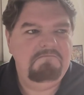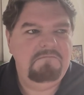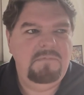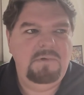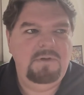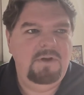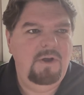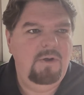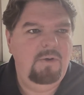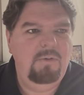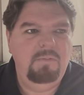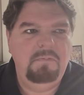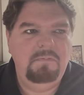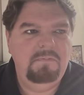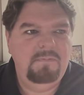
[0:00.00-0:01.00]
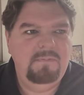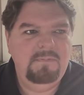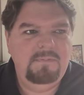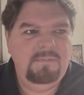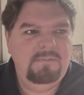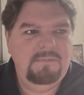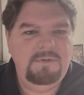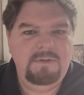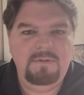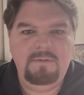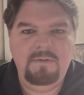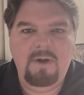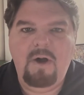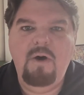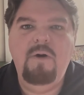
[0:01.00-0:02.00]
you know,
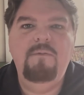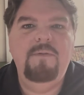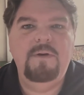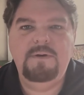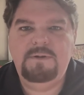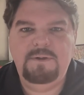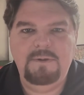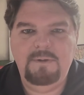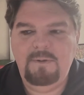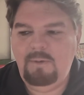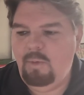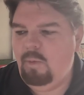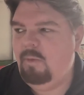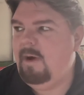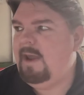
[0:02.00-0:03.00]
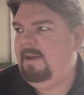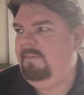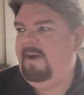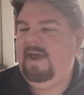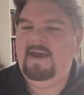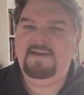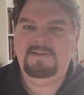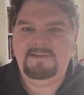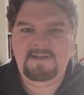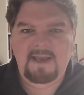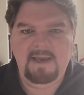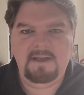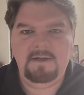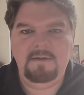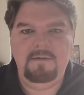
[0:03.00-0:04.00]
to way past
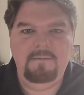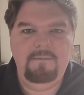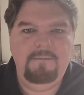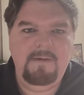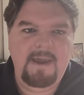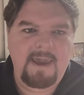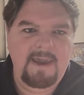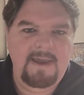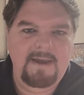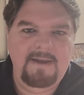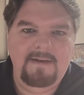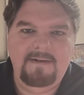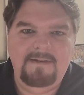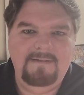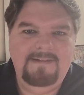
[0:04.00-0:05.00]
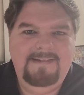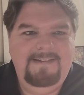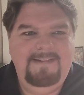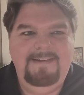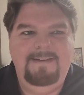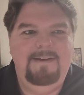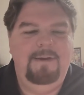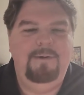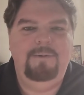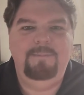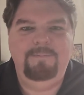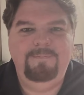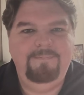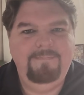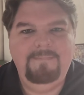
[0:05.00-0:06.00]
negative. And, you know,
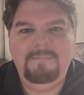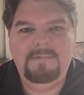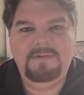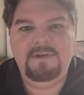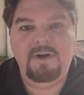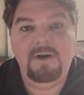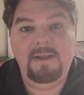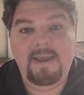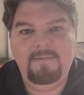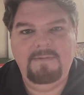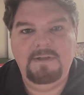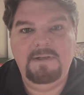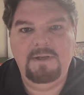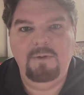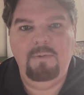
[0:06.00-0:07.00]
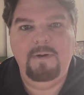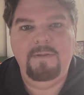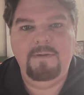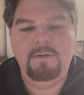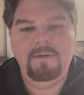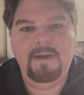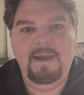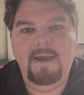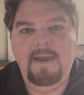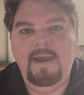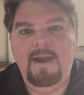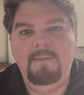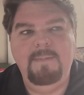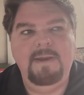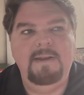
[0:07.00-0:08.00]
sorry, you have to deal with it, okay?
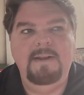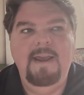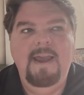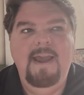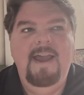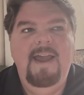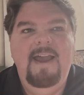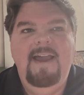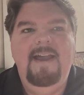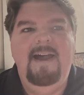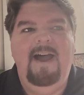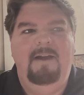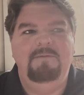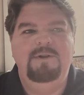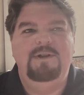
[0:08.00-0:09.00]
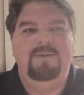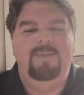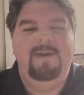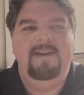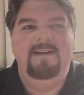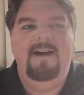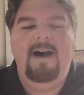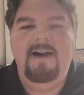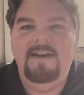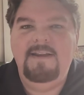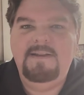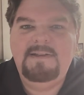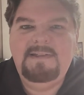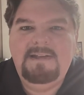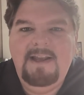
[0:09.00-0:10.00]
I mean, I'm just being
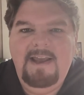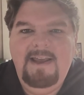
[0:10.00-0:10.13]
honest.